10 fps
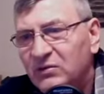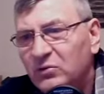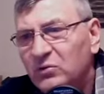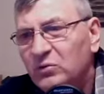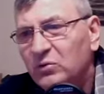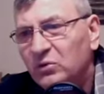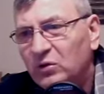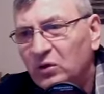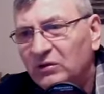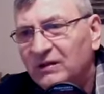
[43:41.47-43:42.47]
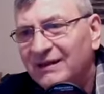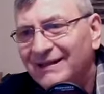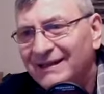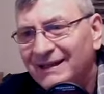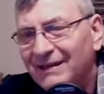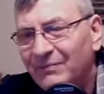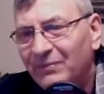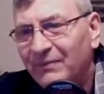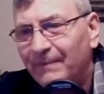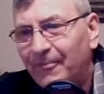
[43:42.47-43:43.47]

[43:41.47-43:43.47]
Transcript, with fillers: do not slip.